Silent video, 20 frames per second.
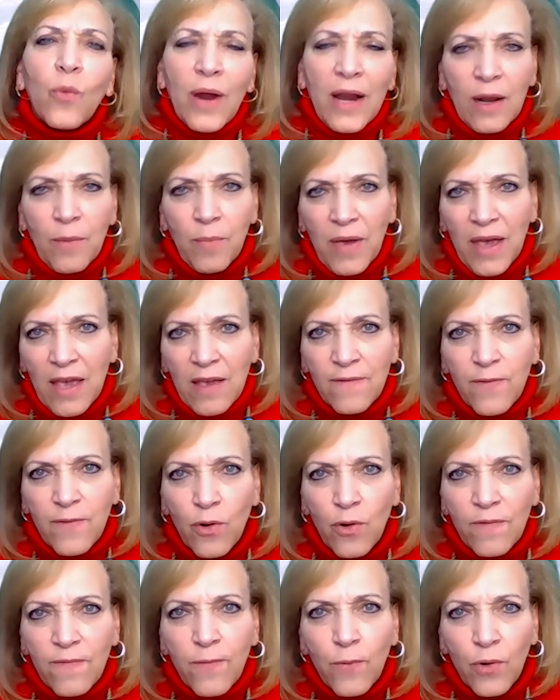way to paying
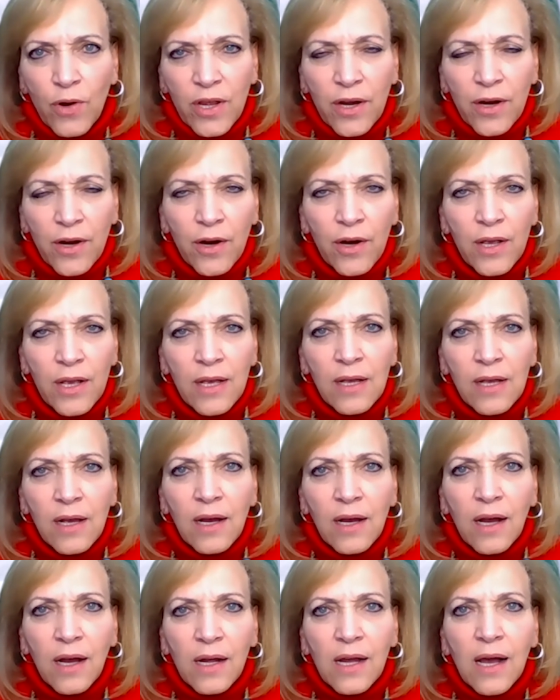for a 4-year
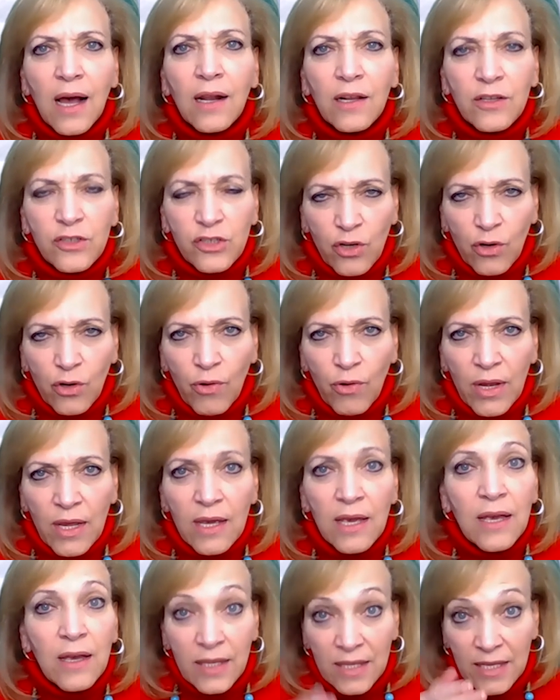college degree
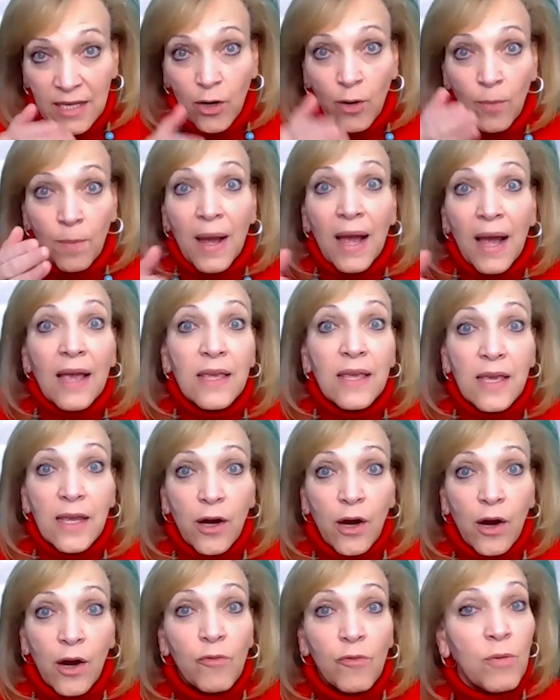year by
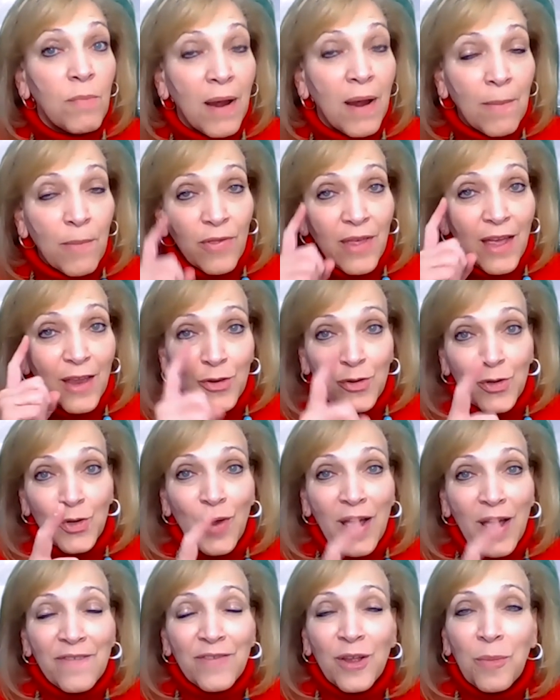year. Remember that you do
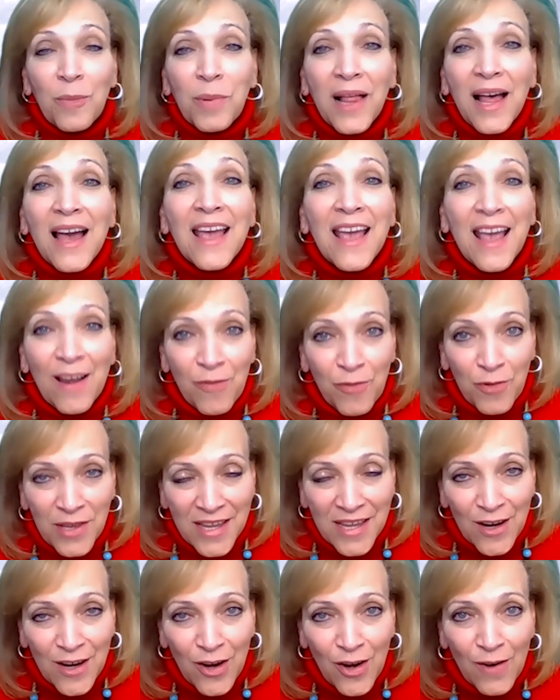have to apply every
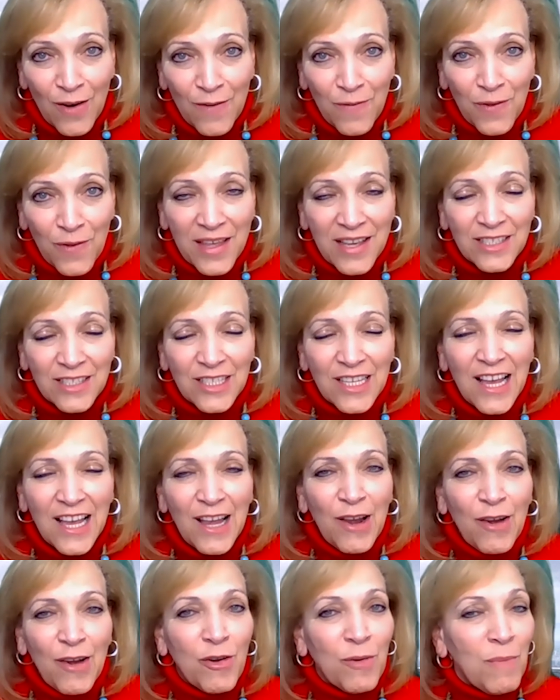year for this.
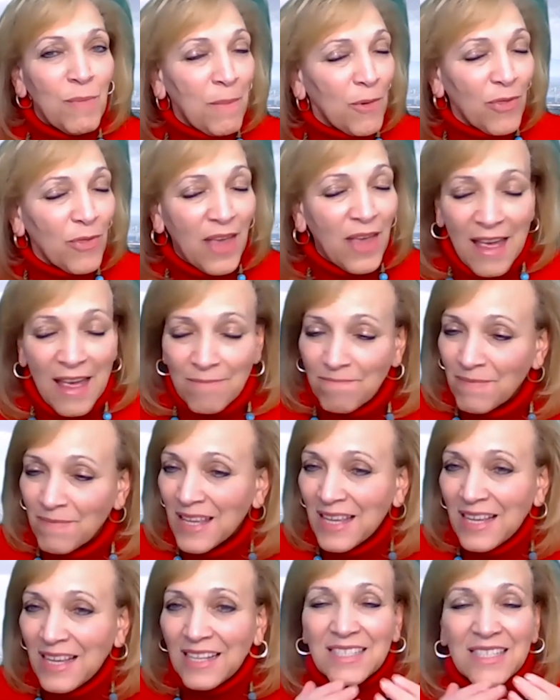Remember that
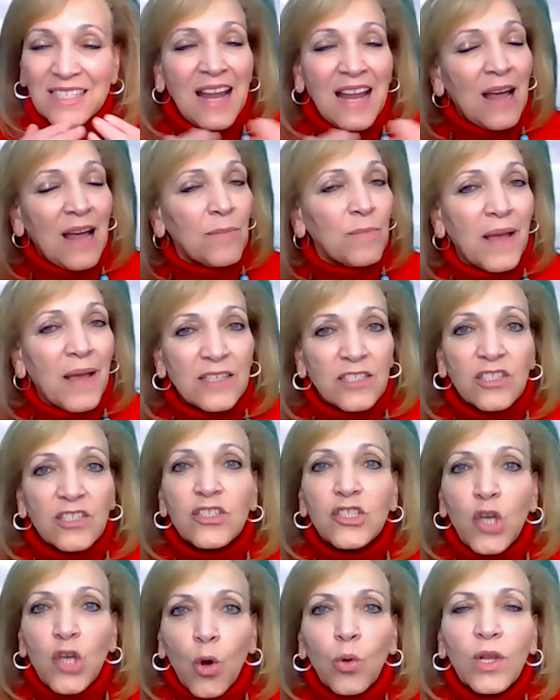it's not
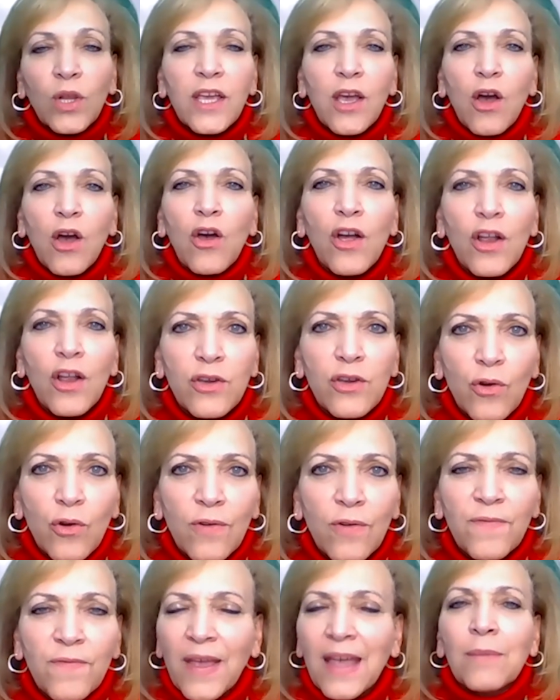based solely on
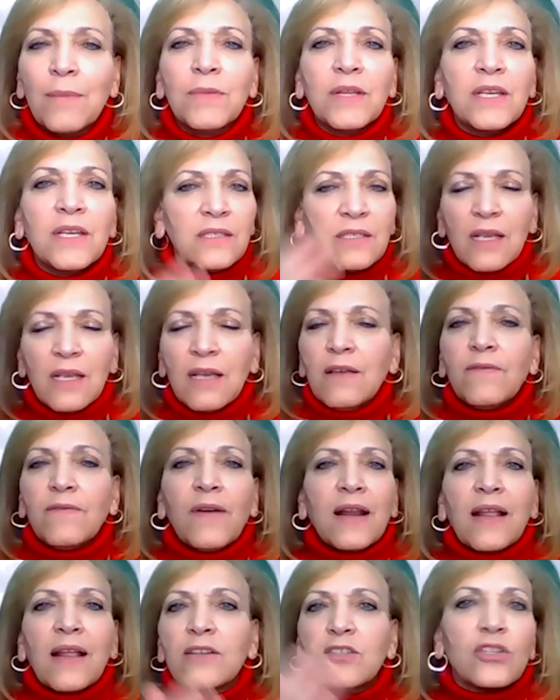your family's
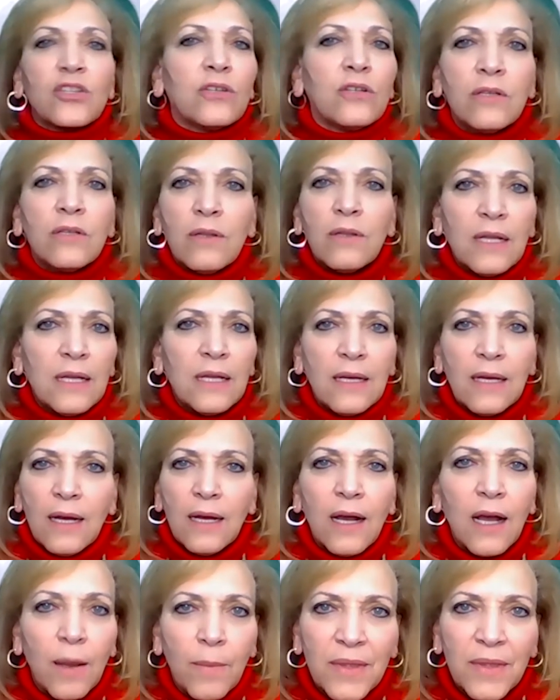financial
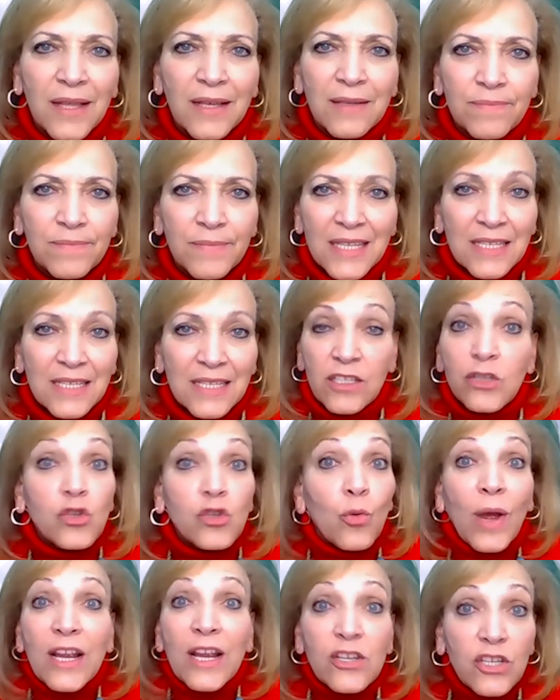
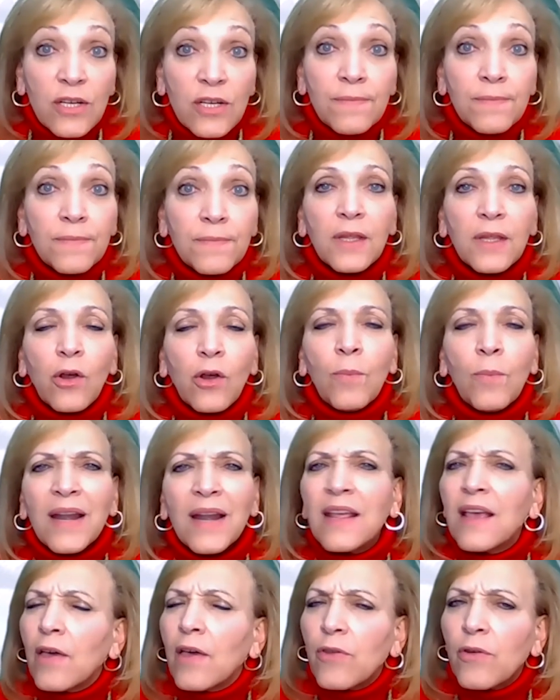situation. There are
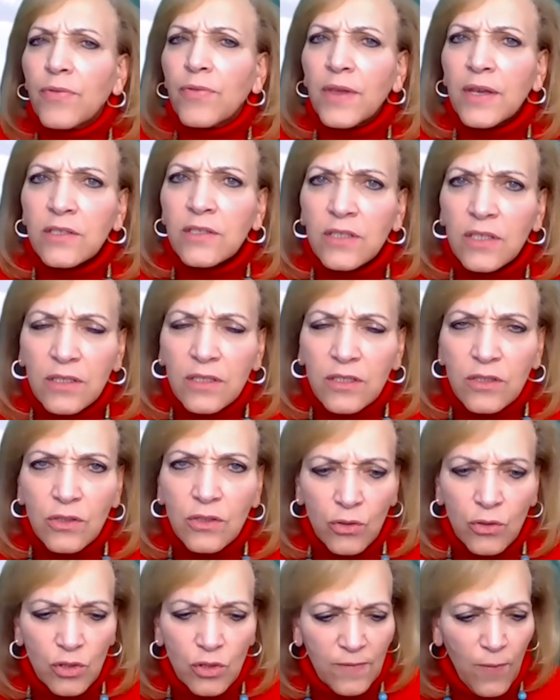many other things it's
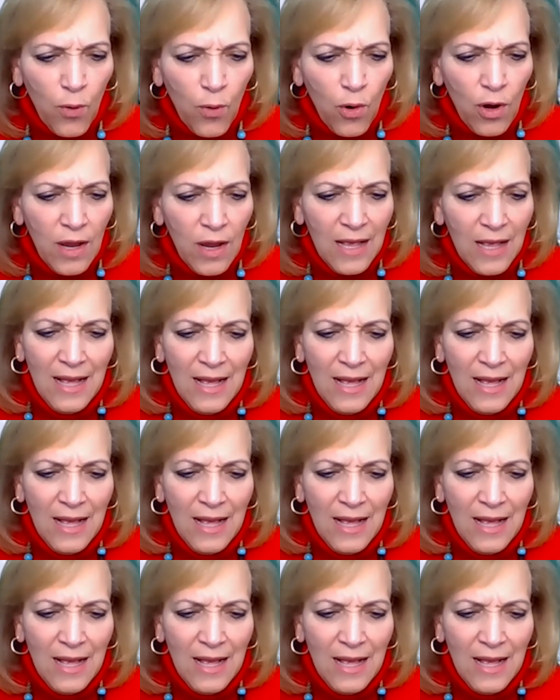used for.